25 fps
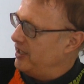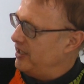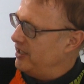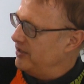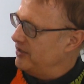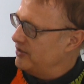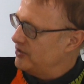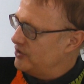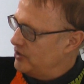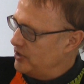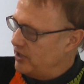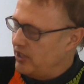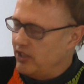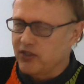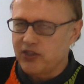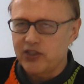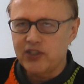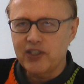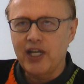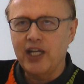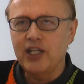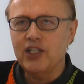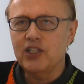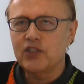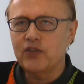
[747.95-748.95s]
In his
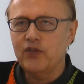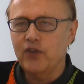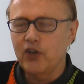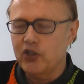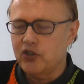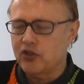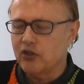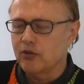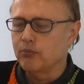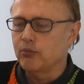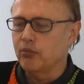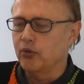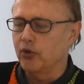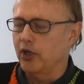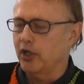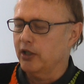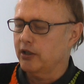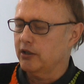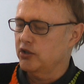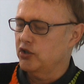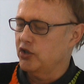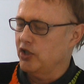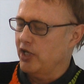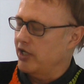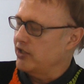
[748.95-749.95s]
science fiction book,
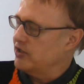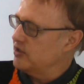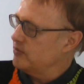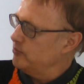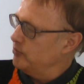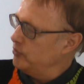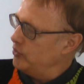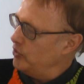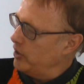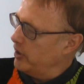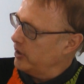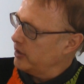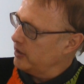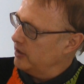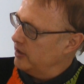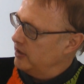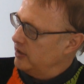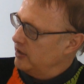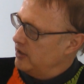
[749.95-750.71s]
John's book,